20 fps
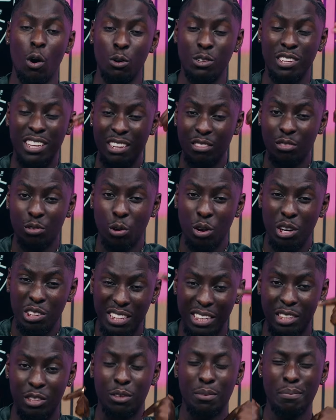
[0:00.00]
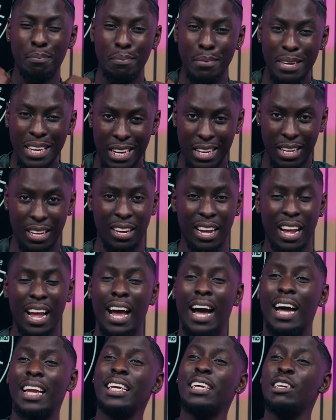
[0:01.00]
owes his loyalty to me,
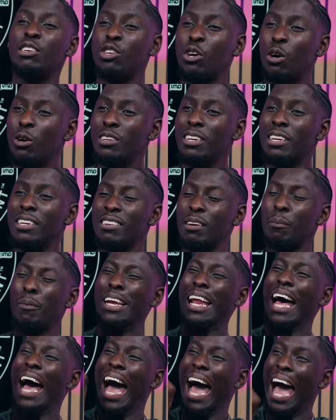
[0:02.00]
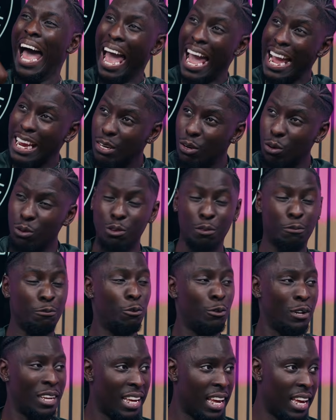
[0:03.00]
and he's chosen someone that I know to
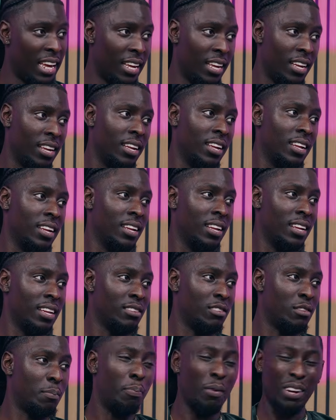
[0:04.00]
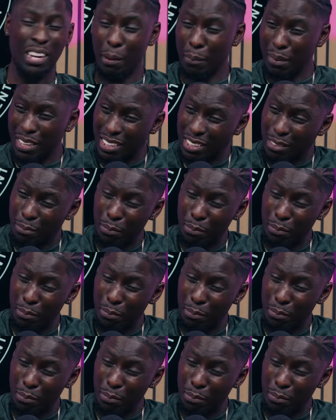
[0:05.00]
fornicate, to break up his